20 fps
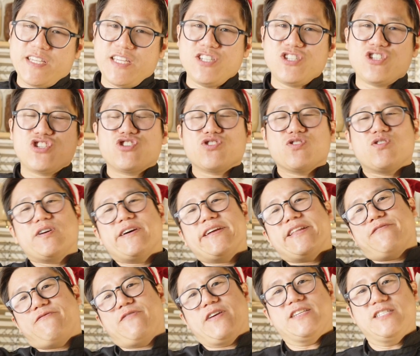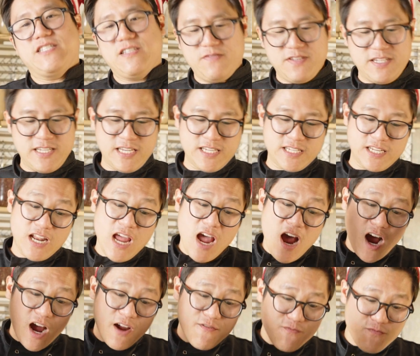Enjoy the festive season.
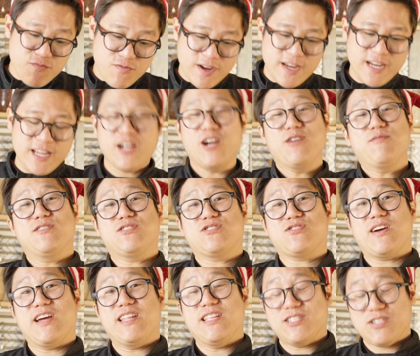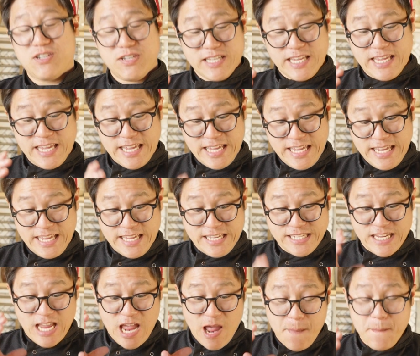I really hope you try this because it
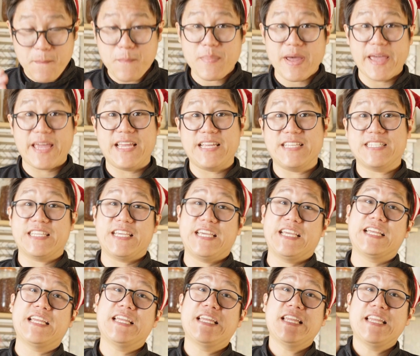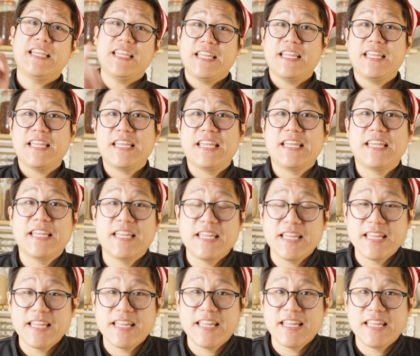is amazing. We'll
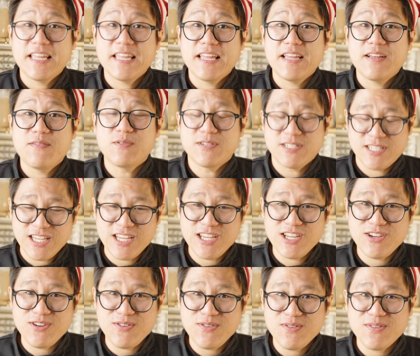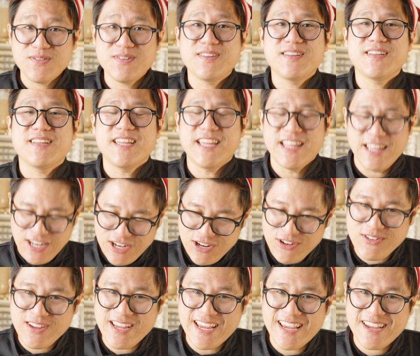see you in the
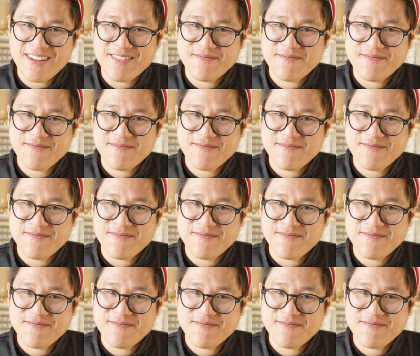new year.